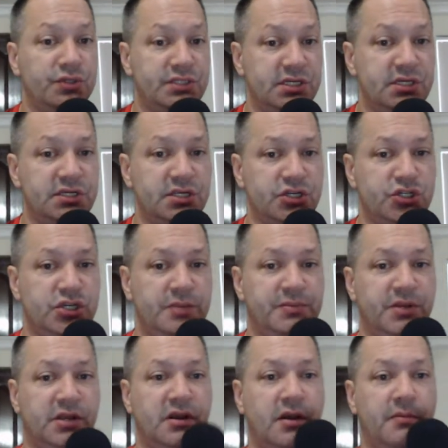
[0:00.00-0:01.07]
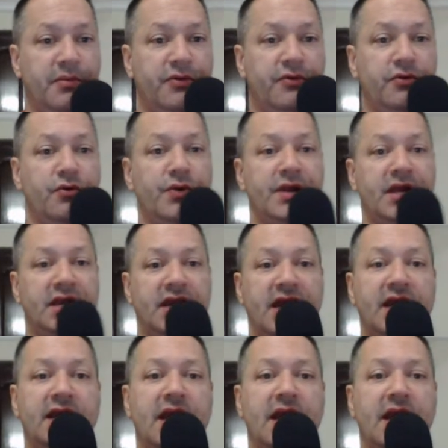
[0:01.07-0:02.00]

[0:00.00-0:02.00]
citizenship to come through any day